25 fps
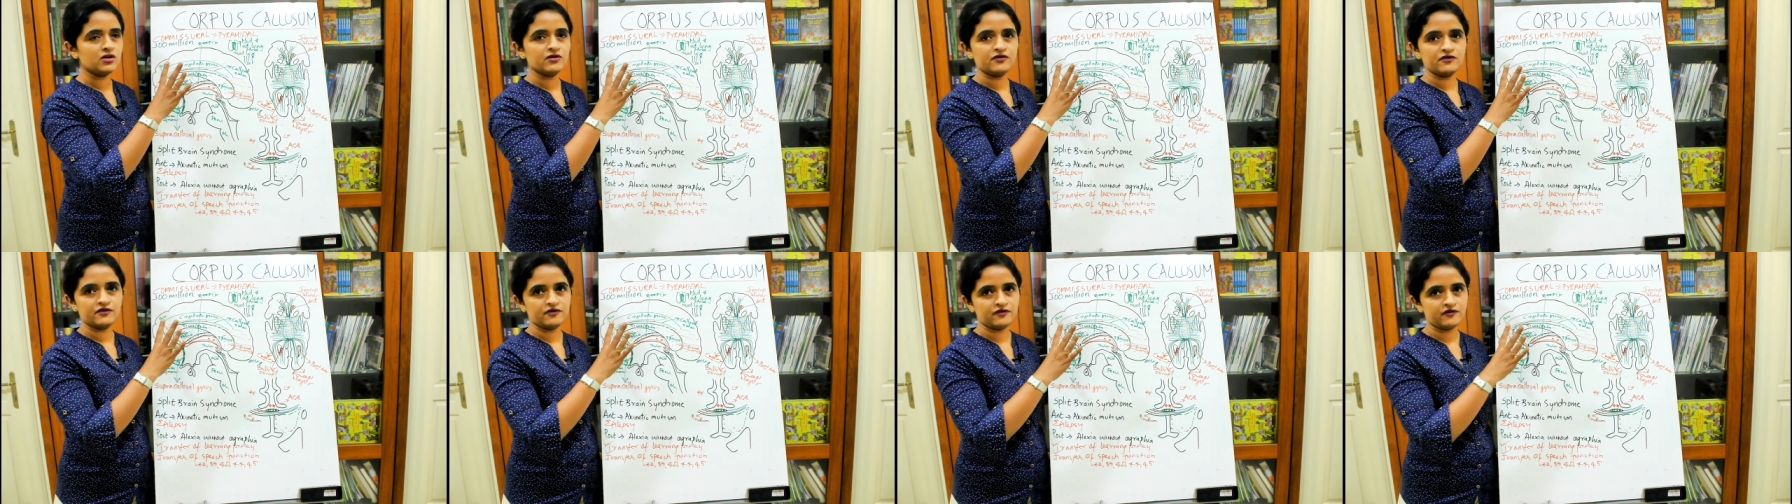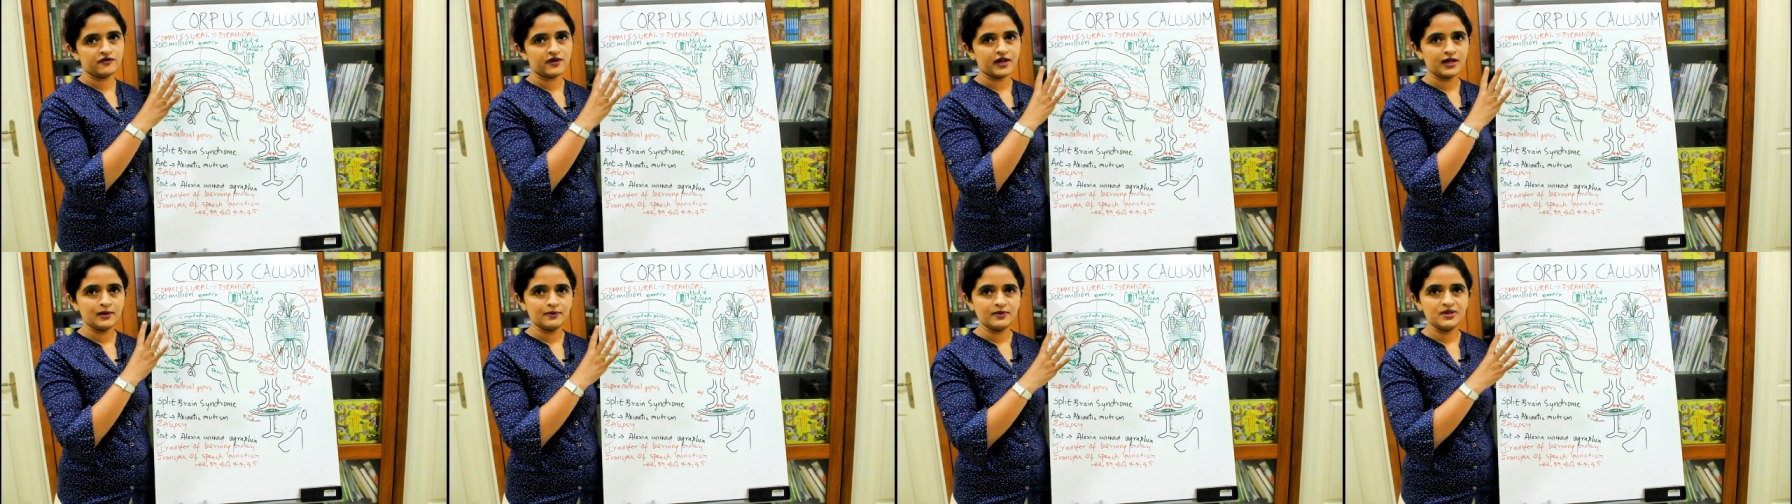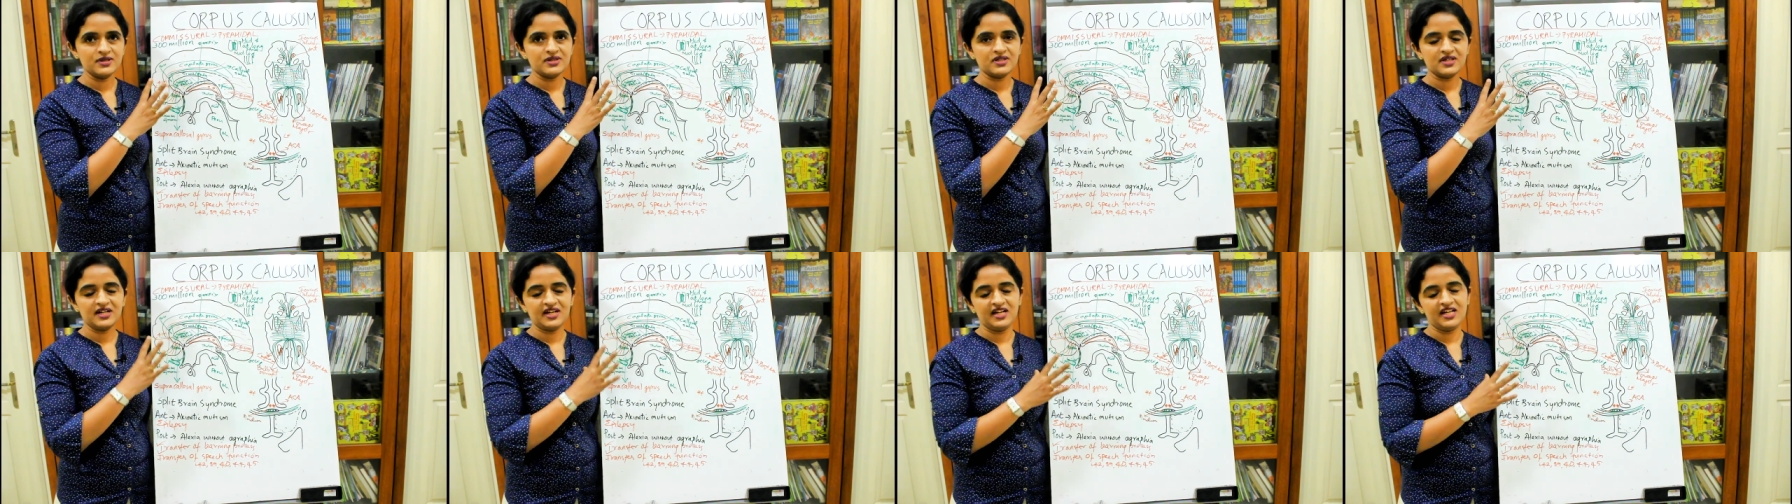
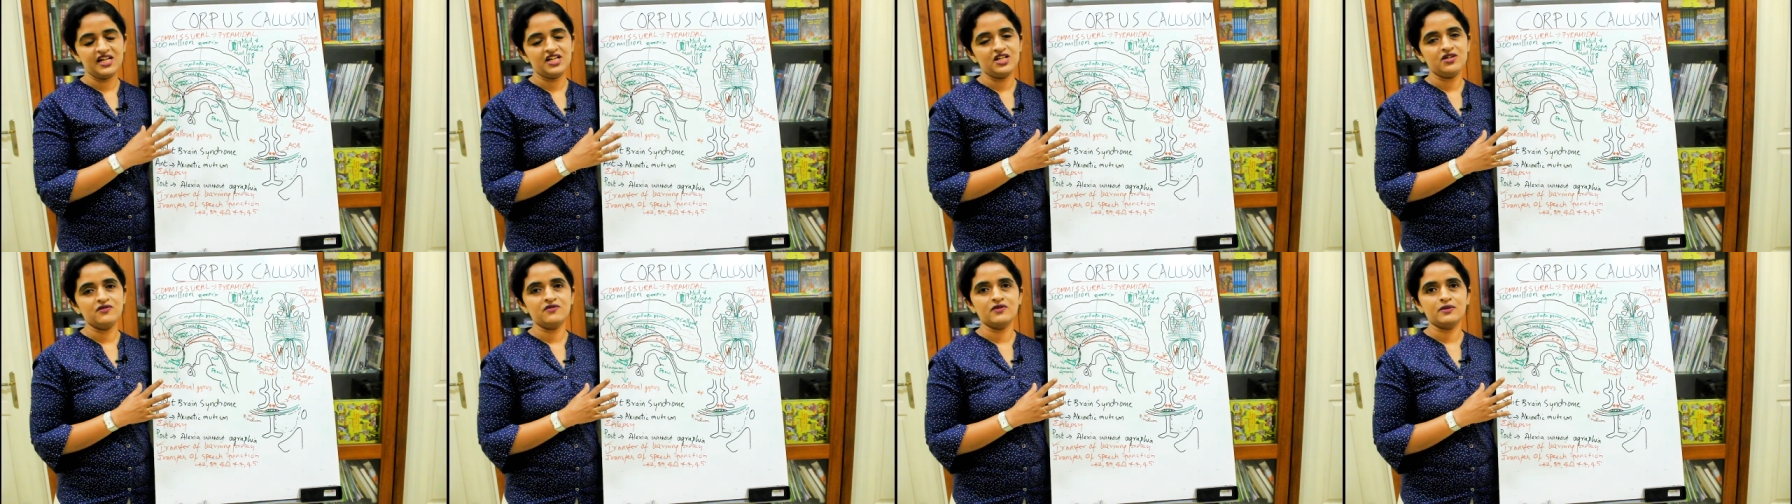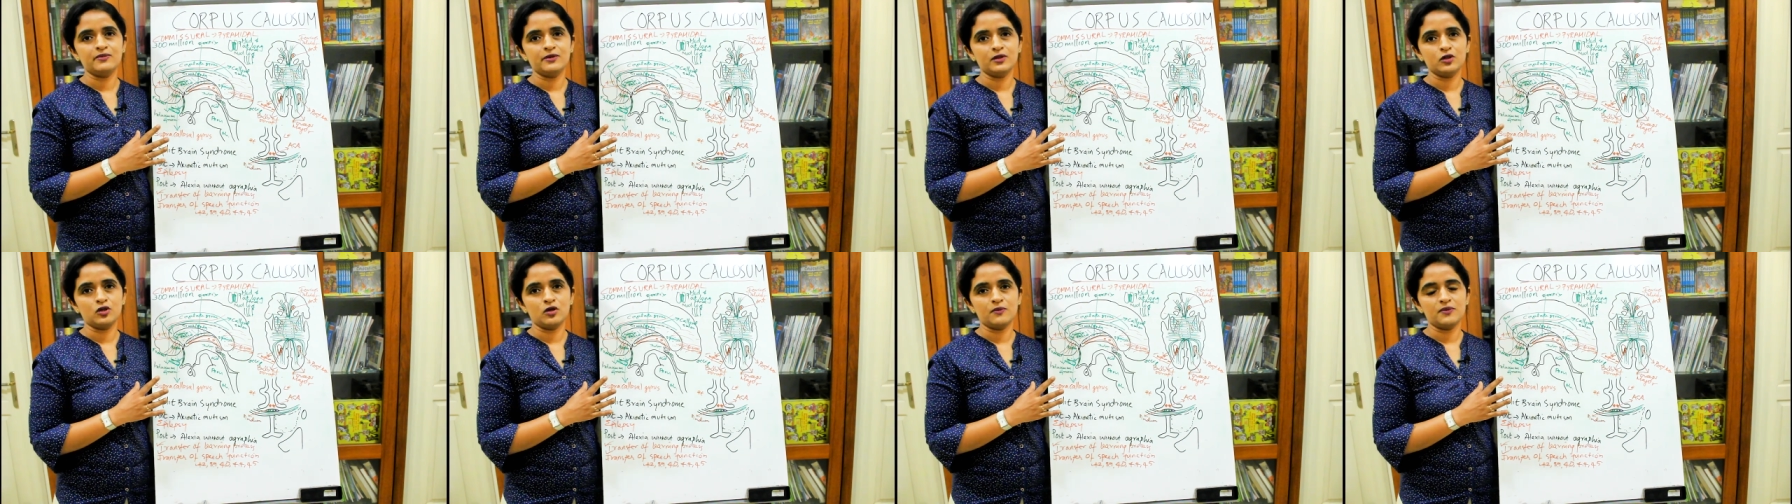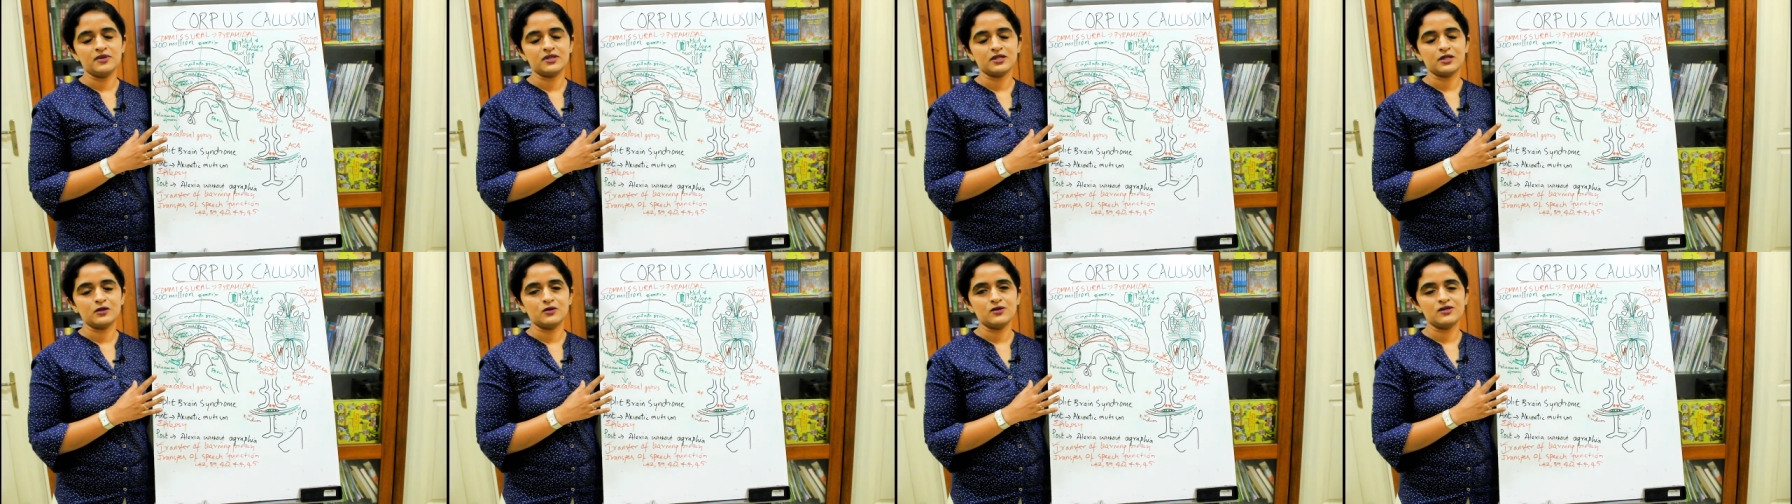fibers radiating from the
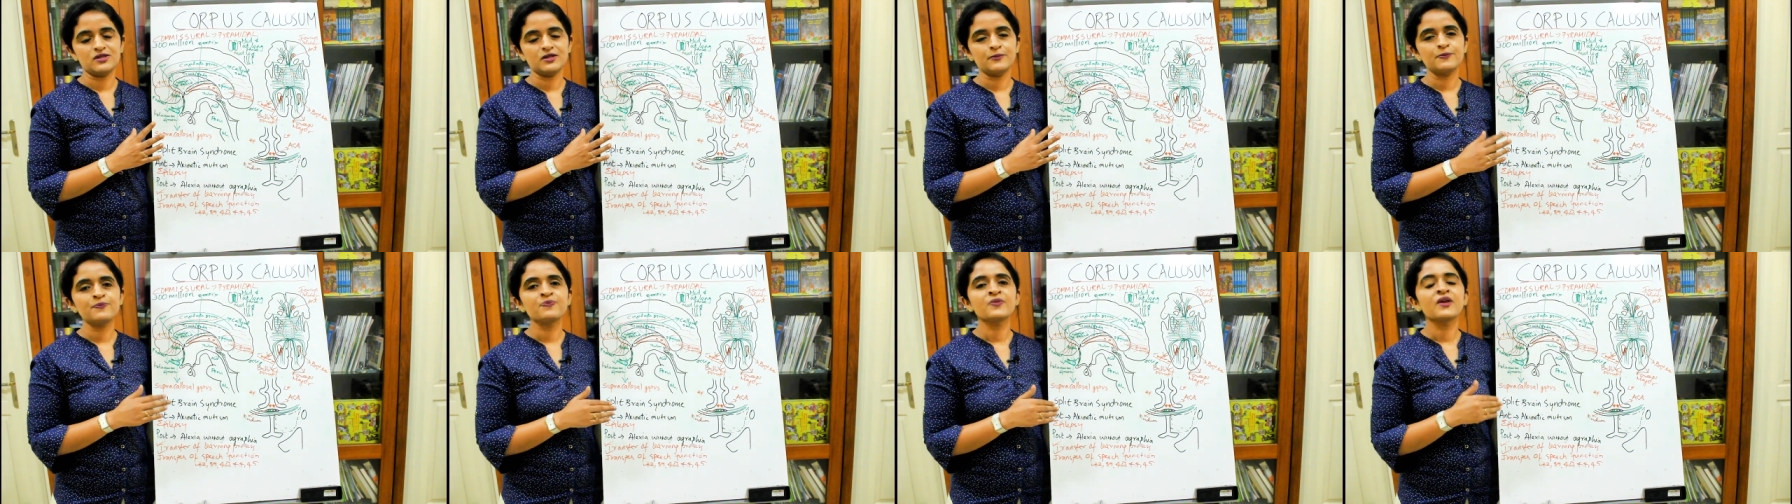callosum.